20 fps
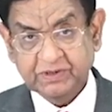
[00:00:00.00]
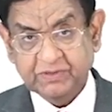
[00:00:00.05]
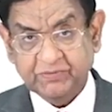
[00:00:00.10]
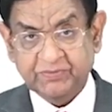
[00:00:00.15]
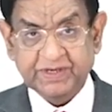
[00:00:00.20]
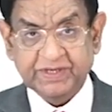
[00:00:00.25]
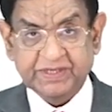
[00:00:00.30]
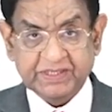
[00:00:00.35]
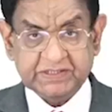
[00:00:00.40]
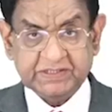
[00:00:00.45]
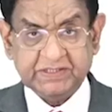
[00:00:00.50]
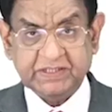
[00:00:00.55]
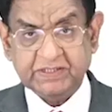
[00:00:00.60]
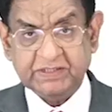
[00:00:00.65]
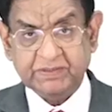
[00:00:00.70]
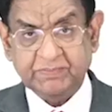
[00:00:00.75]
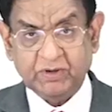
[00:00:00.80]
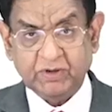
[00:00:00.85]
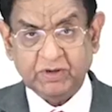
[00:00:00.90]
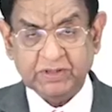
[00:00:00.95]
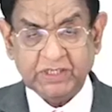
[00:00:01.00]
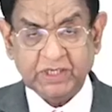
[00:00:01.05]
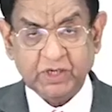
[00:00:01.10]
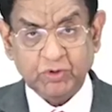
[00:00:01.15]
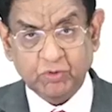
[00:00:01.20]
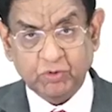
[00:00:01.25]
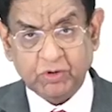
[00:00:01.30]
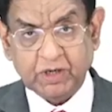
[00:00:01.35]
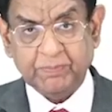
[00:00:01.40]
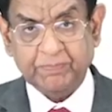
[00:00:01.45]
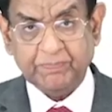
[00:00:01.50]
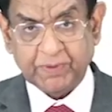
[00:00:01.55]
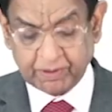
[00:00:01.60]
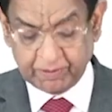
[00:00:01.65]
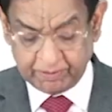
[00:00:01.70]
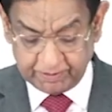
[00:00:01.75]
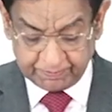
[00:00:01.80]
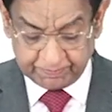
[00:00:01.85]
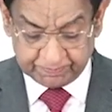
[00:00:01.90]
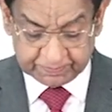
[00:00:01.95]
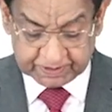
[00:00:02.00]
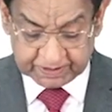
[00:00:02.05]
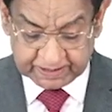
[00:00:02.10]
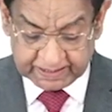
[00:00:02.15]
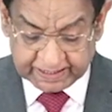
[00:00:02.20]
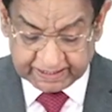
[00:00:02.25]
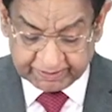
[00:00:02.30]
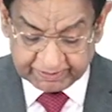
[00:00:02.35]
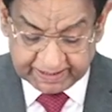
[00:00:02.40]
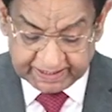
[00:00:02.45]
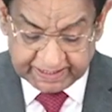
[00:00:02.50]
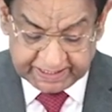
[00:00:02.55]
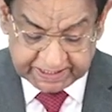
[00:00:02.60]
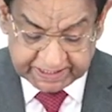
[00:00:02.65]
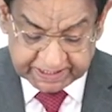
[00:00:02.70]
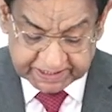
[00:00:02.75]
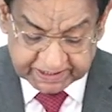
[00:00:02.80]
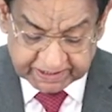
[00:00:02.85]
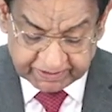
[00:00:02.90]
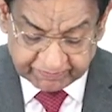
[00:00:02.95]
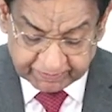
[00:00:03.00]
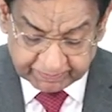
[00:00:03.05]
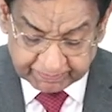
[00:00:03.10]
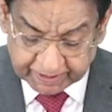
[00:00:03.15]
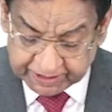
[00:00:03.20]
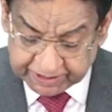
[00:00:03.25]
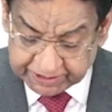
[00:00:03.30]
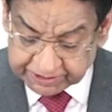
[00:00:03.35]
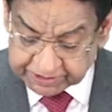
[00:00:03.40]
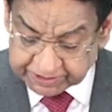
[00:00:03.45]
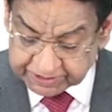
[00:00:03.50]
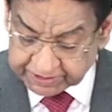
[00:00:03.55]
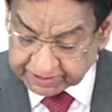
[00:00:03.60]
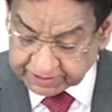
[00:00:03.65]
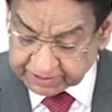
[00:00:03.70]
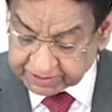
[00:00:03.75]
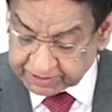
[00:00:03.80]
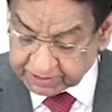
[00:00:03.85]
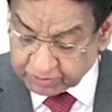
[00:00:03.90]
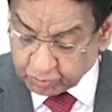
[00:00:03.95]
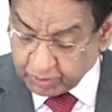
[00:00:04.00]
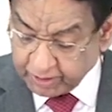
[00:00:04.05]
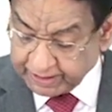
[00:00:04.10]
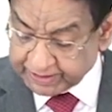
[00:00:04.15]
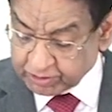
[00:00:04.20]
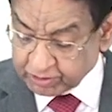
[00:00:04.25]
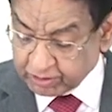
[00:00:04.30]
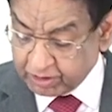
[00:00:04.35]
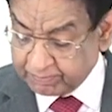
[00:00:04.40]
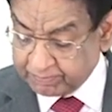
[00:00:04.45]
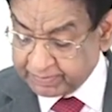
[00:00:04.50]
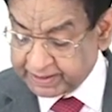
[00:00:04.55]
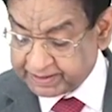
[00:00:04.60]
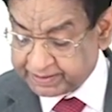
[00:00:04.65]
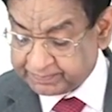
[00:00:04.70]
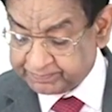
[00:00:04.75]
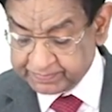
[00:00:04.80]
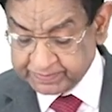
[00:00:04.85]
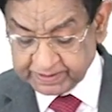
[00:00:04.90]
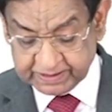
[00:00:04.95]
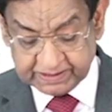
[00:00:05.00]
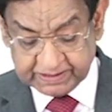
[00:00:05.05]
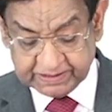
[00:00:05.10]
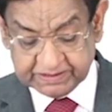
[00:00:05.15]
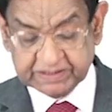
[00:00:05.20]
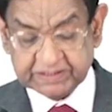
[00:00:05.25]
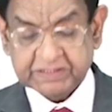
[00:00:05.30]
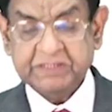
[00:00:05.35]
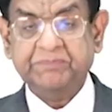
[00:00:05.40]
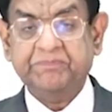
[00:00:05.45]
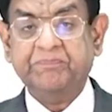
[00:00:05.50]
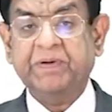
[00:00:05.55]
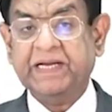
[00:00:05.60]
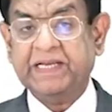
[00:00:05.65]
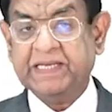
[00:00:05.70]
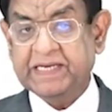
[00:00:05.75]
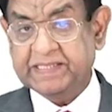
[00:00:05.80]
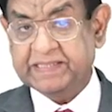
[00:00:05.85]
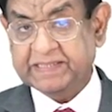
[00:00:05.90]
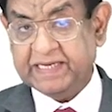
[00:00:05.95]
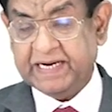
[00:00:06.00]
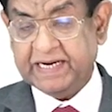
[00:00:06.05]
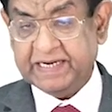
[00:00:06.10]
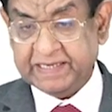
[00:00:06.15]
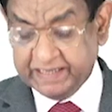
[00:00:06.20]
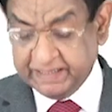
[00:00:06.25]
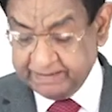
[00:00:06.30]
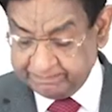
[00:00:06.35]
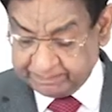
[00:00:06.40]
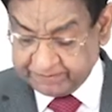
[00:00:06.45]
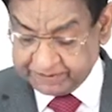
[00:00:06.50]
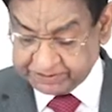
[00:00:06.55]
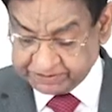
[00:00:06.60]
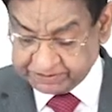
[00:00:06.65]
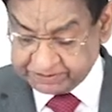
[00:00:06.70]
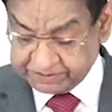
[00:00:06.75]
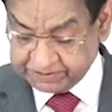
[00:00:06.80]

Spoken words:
We discuss about the local problem. Now atrial fibrillation, quite common, especially in the elderly person.